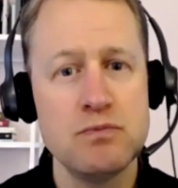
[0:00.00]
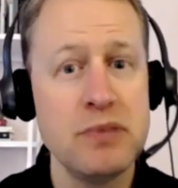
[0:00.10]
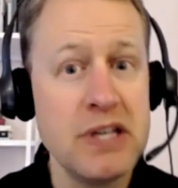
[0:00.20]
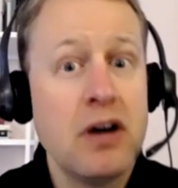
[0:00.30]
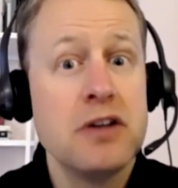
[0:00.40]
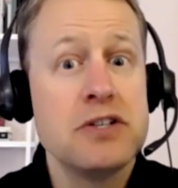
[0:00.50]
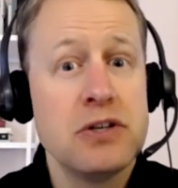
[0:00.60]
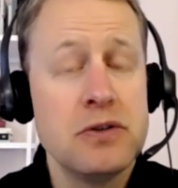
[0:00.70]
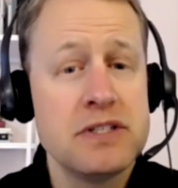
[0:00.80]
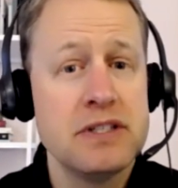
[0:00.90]
be on
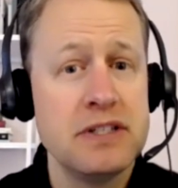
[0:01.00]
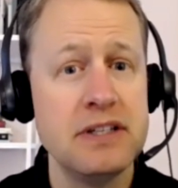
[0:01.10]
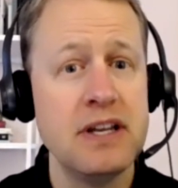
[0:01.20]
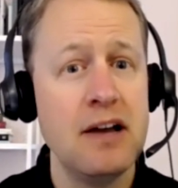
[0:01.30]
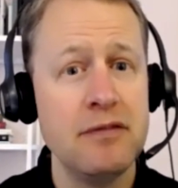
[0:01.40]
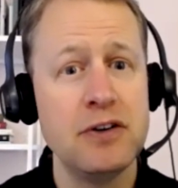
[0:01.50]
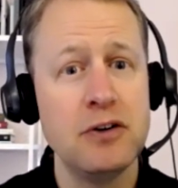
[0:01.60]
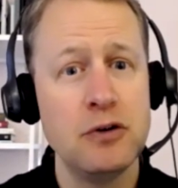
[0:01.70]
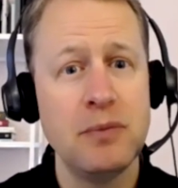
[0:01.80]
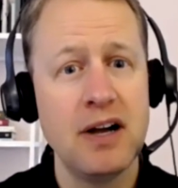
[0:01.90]
shows and didn't have their
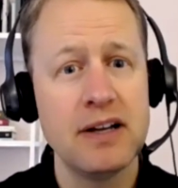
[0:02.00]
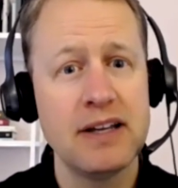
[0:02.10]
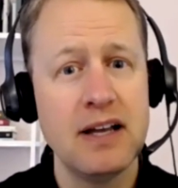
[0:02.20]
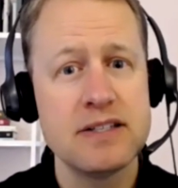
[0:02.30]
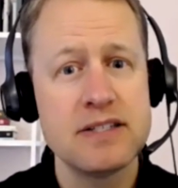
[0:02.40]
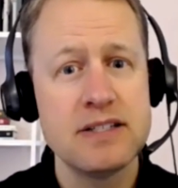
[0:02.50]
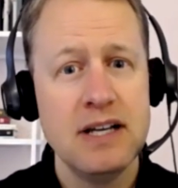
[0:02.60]
own podcast.